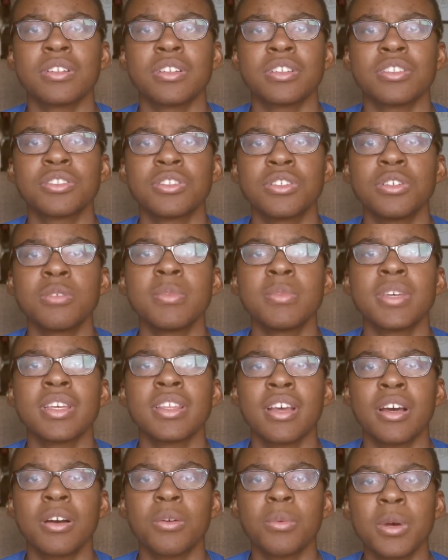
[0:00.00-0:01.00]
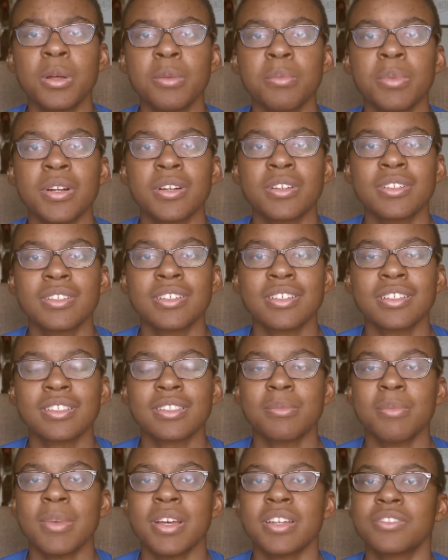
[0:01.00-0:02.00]
assuming that one person is
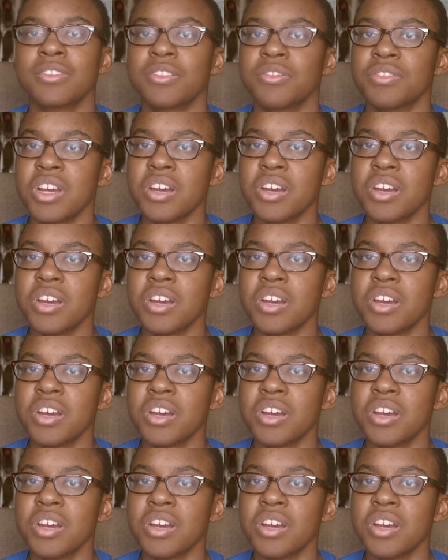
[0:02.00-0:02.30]
the master of